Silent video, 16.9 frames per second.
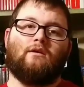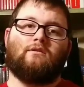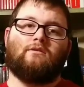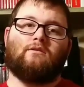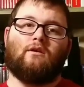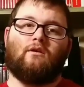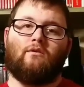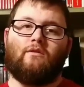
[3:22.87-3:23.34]

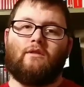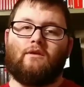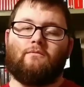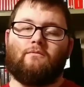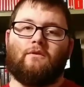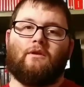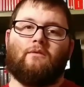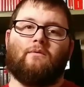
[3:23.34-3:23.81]
So they
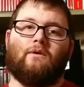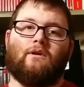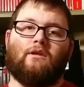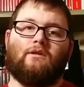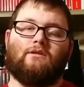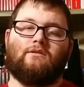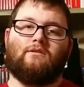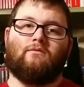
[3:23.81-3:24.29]
really
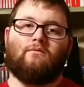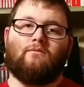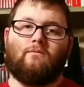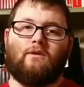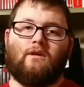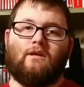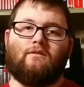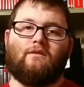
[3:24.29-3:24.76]
wanted
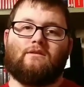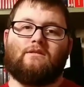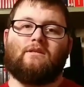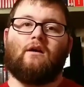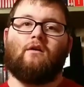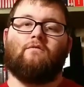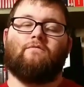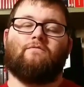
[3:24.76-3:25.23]
to get
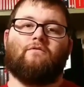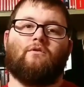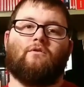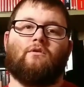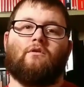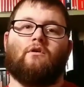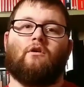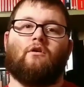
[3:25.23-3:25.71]
this out
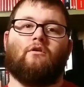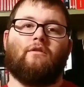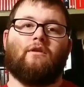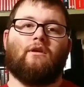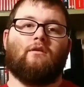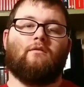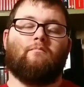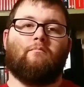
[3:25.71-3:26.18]
for all
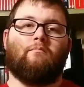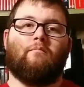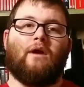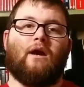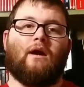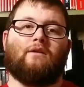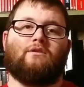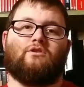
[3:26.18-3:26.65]
the
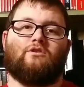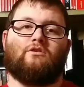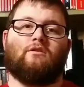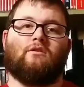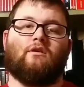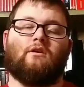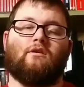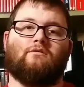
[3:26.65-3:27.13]

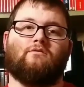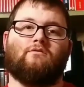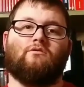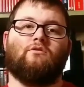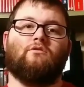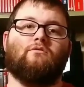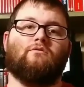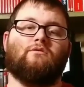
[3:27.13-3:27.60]
patched console
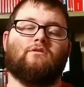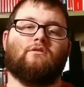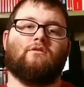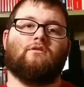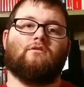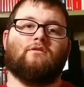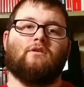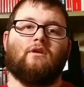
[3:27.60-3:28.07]

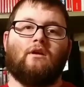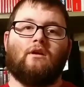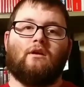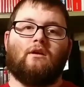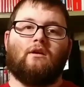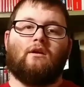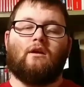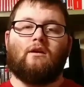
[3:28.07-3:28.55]
users,
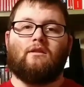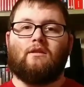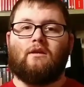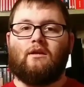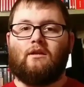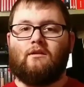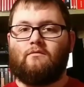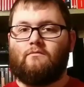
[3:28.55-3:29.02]
and
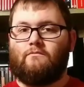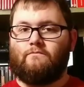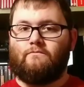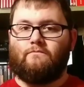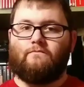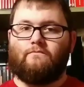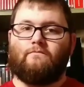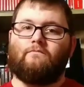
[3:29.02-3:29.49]
then
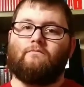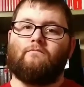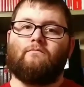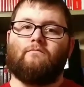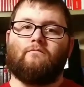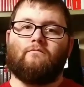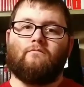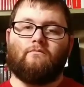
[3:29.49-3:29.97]

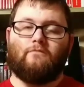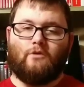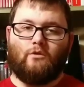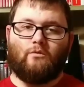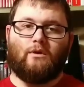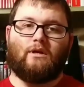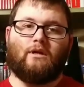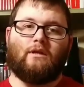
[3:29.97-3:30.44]

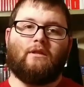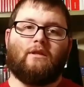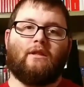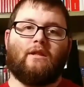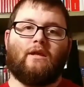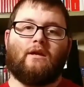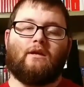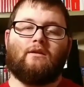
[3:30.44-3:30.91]
they'll work on the
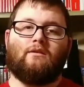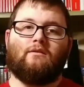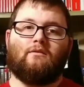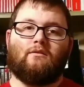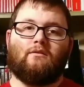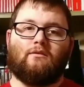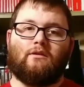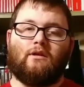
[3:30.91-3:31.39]
Lite.
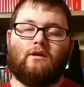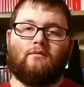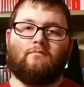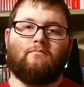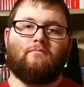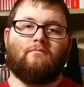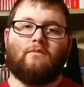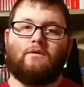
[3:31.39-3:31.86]

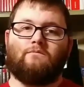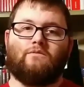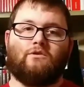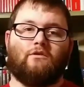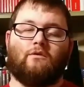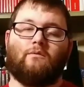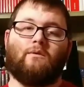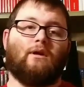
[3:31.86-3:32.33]
I'm
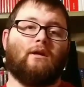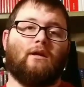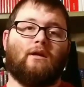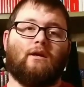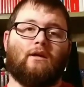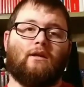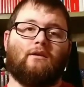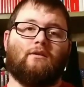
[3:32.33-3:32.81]
sure they're
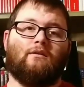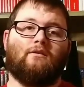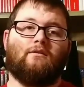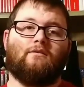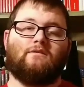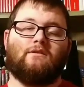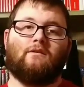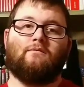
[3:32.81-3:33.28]
working on it,
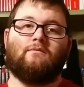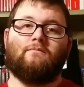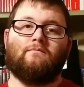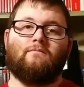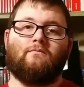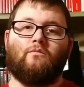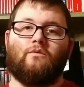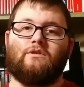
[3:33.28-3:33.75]
so
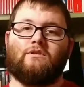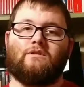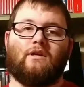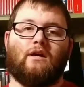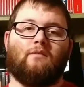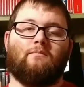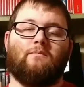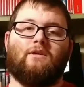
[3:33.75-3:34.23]
we just
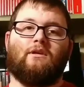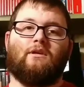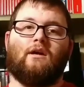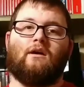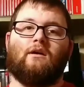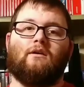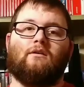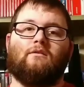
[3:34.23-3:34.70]
got to be,
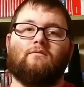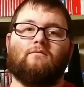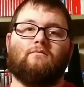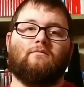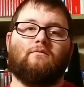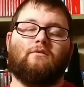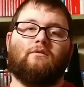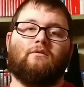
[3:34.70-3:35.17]

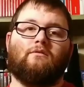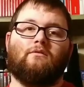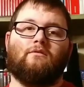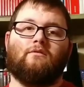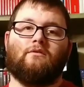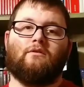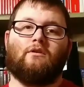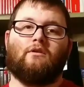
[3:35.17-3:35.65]

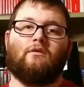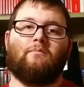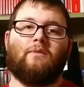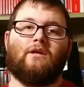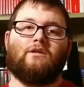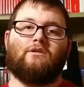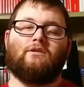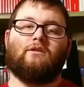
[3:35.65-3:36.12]
you know,
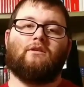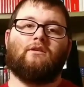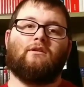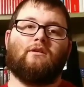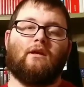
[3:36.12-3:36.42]
patient.